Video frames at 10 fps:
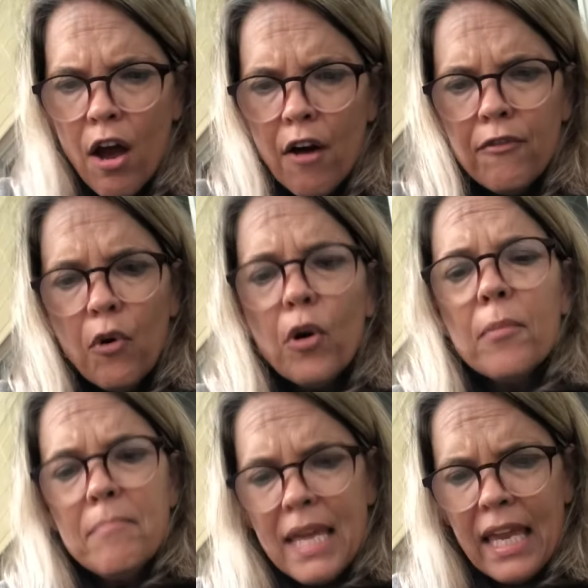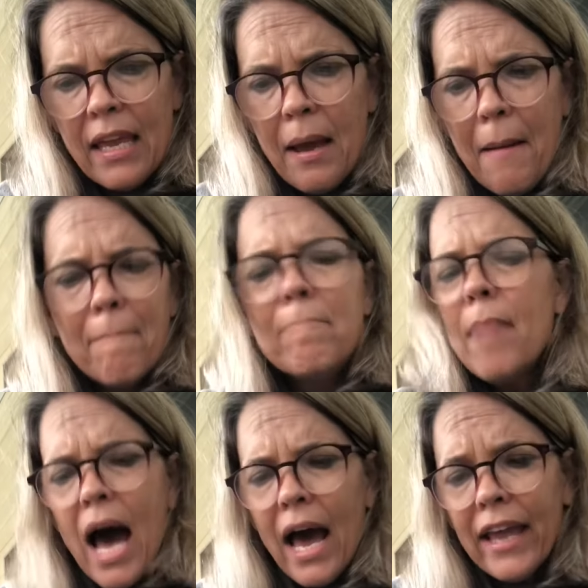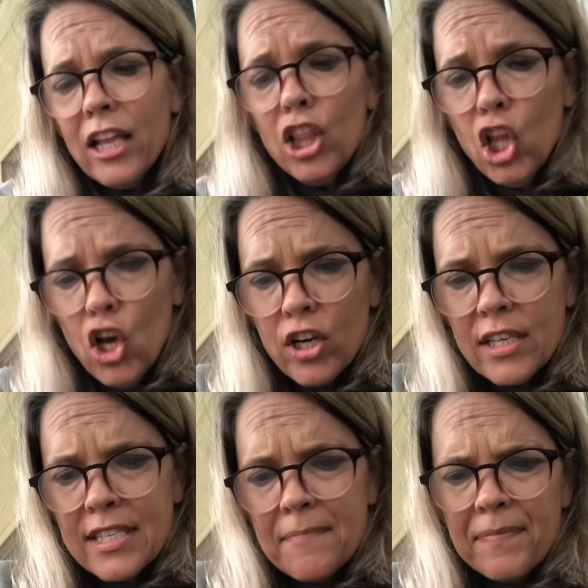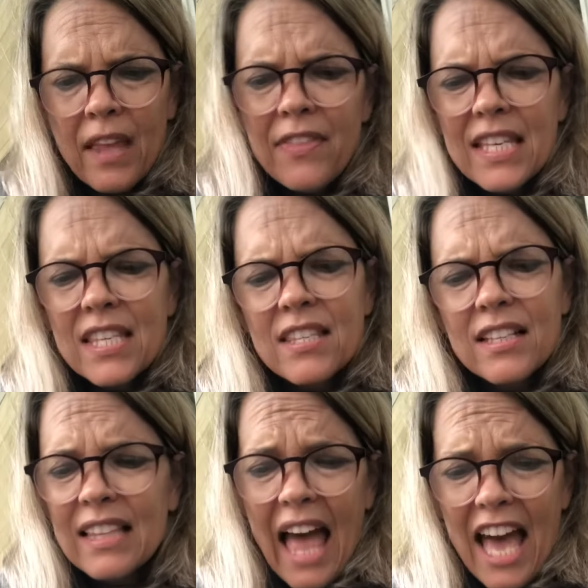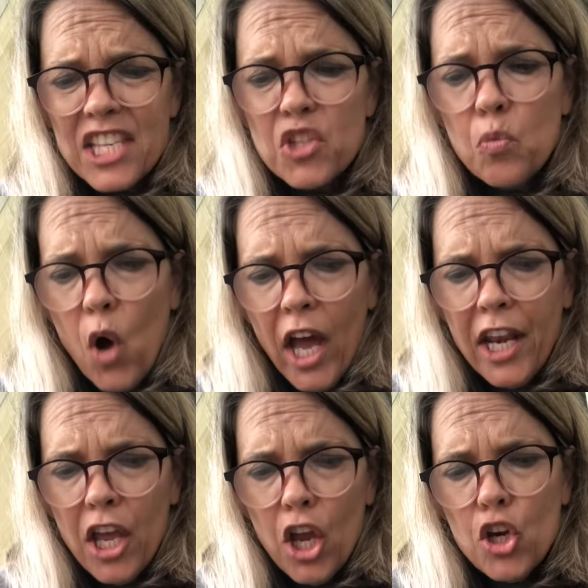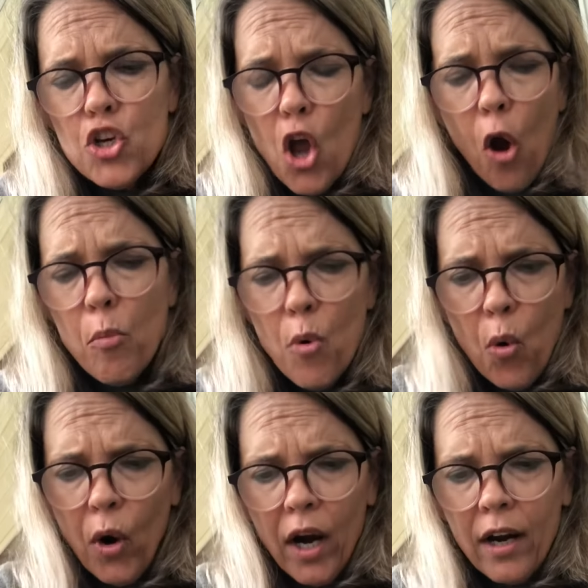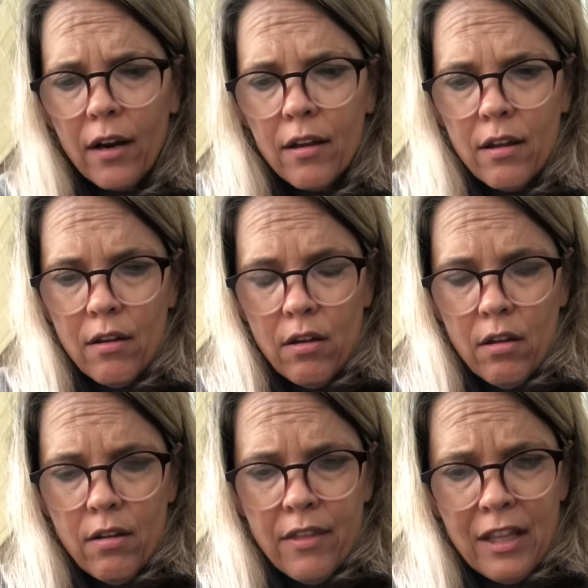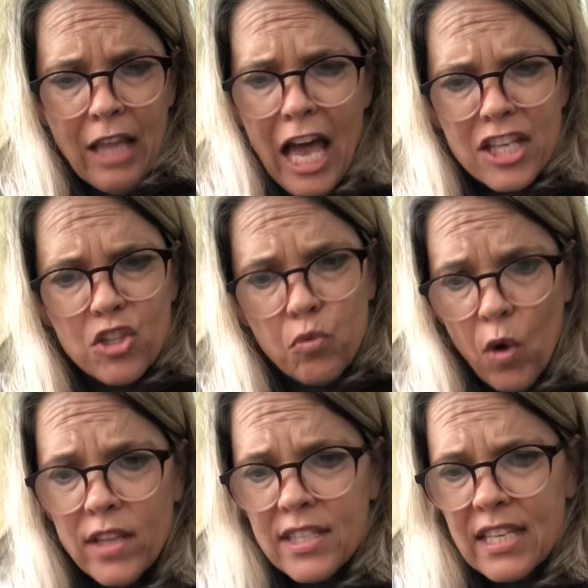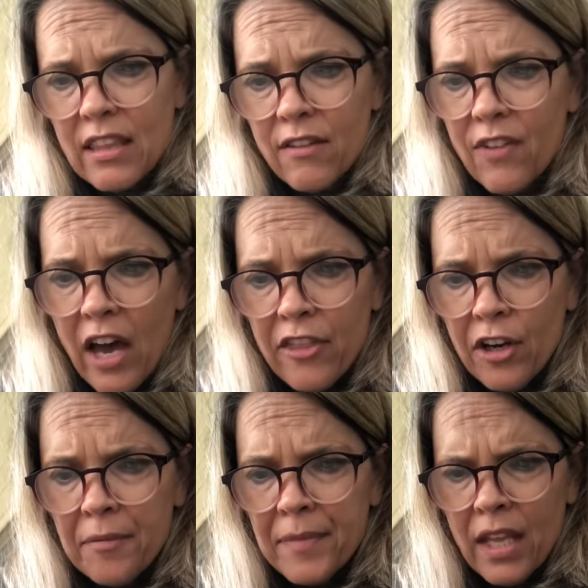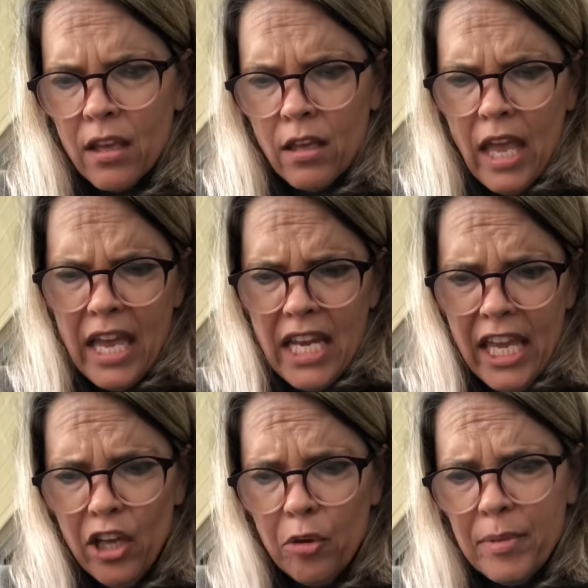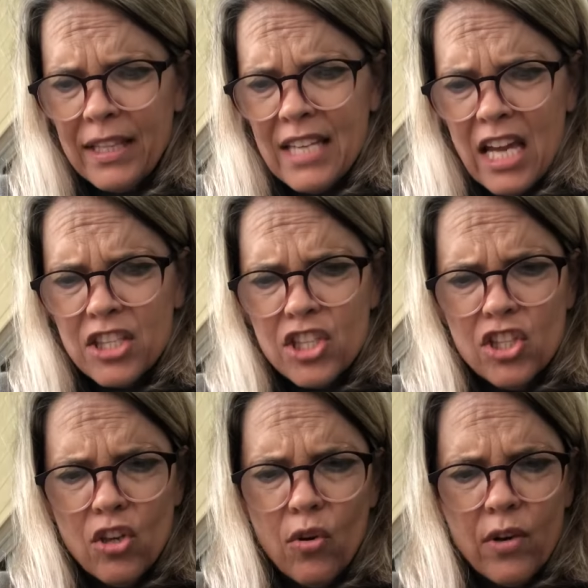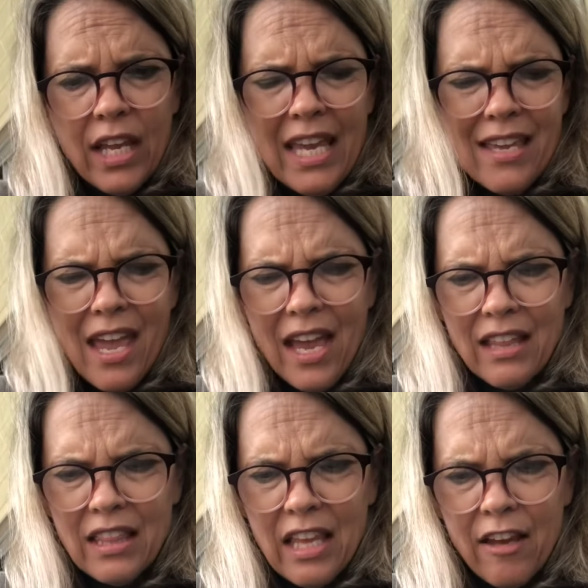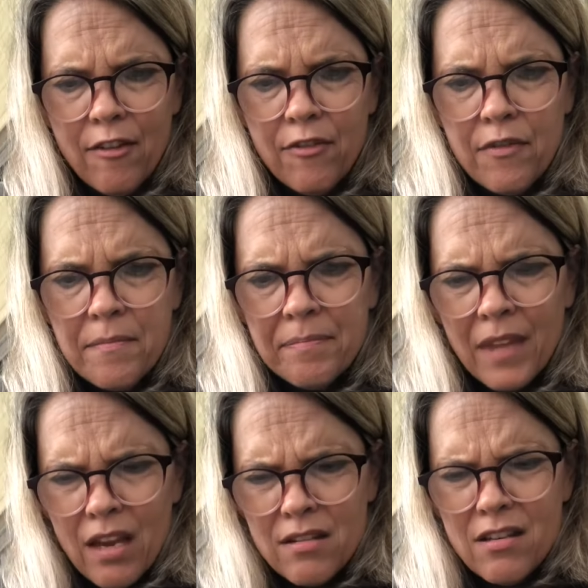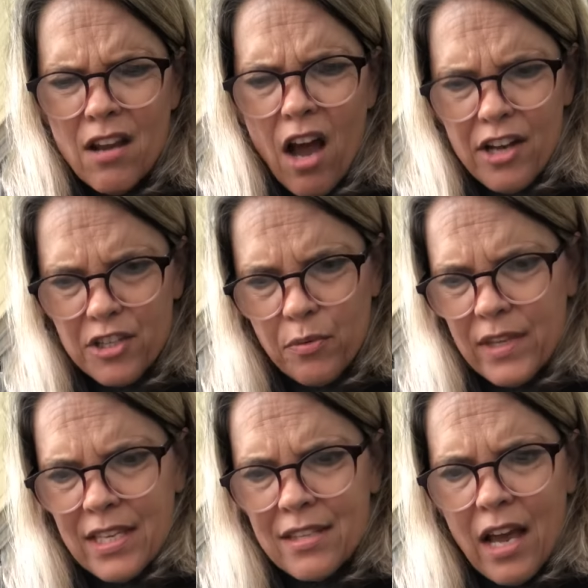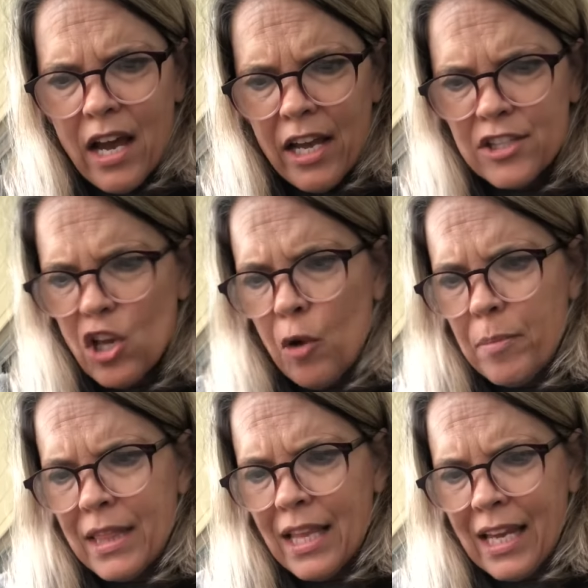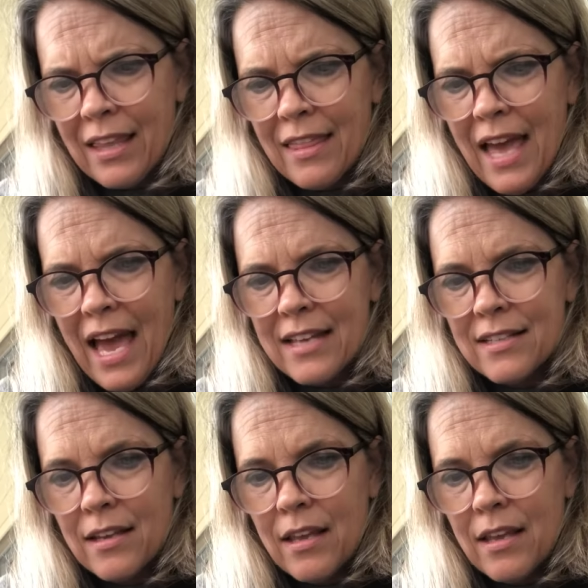for me my looks. This is the last one, no more." "The last one," said the father, "and he'll be dead soon. He can't live. Not with his eyes open like that."